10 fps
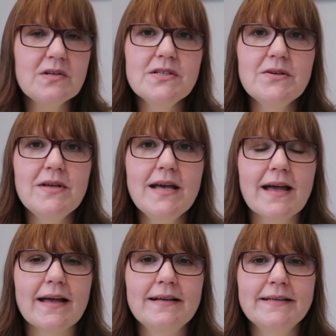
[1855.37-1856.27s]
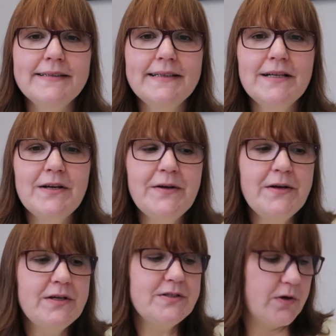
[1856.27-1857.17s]
So yeah,
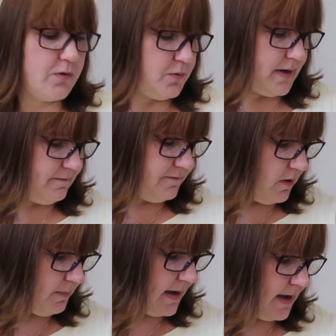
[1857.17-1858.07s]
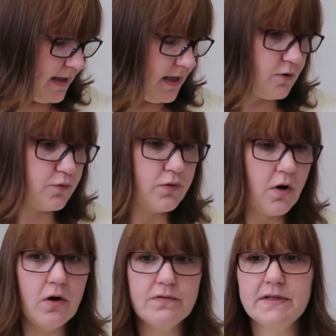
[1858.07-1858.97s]
so from a
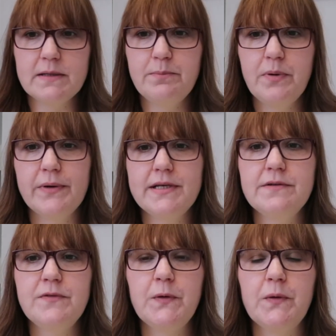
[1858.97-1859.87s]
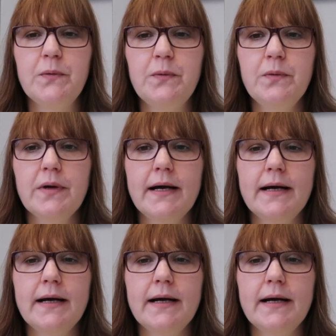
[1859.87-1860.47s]
crafting point of view,